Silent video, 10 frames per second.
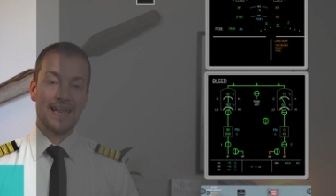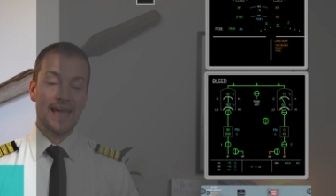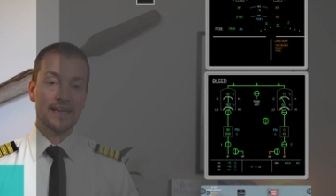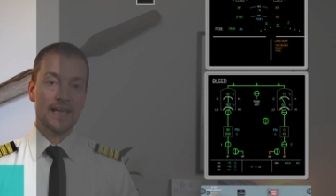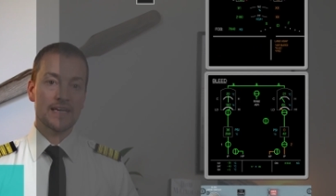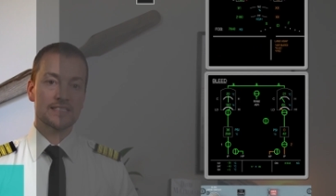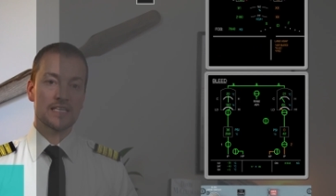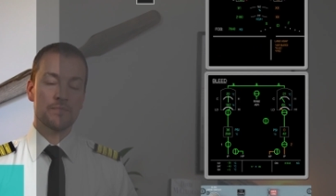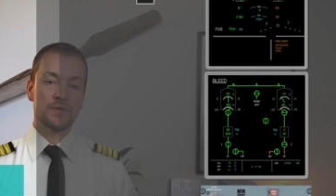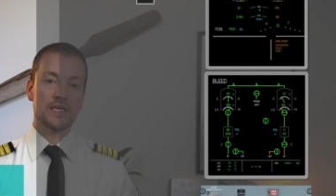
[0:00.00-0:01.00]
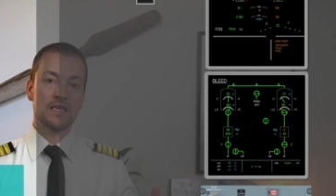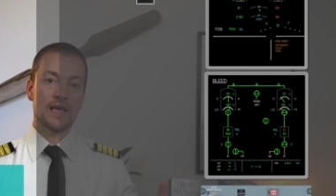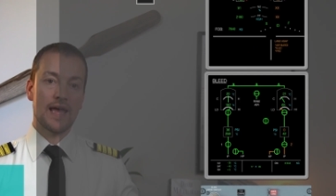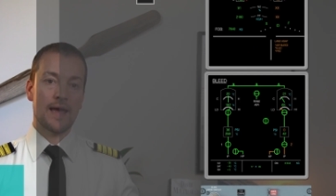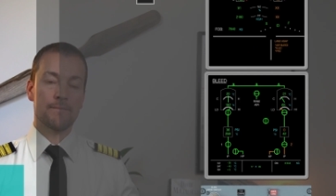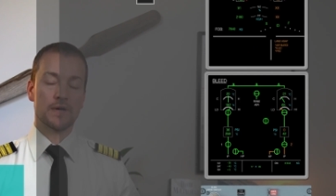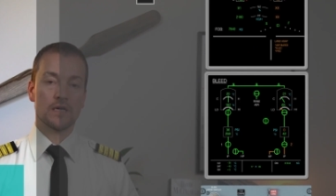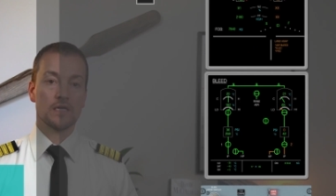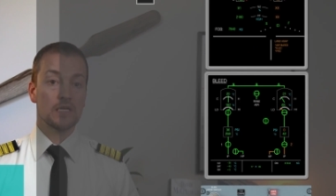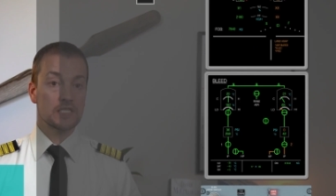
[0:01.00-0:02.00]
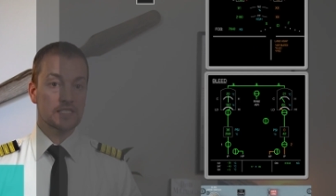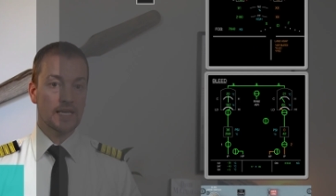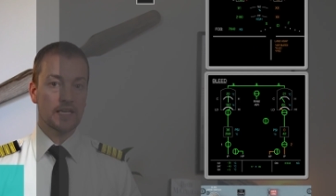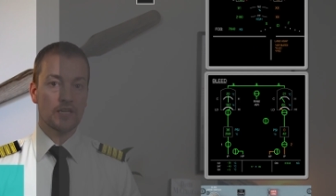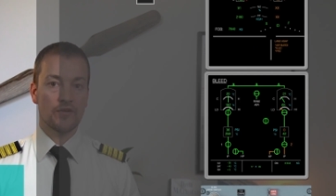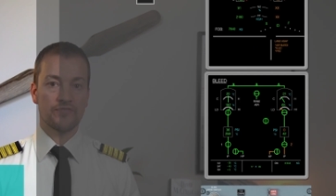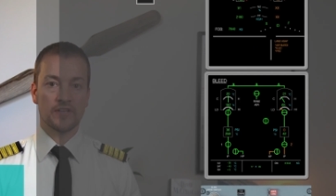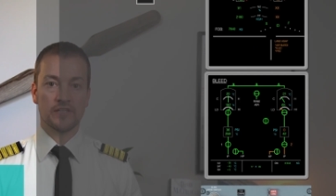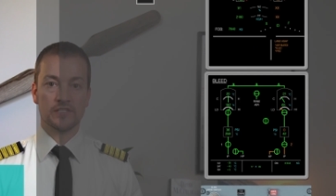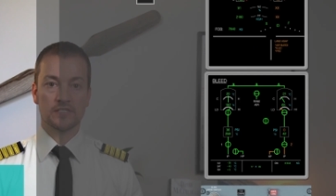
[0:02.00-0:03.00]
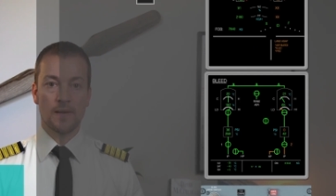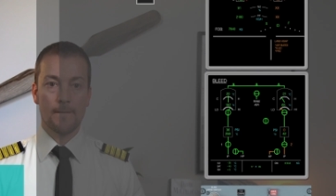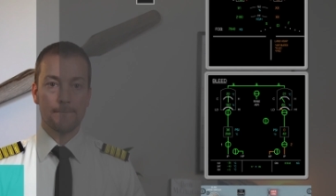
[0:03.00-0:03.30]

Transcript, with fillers: Land ASAP, amber. Secondary failures.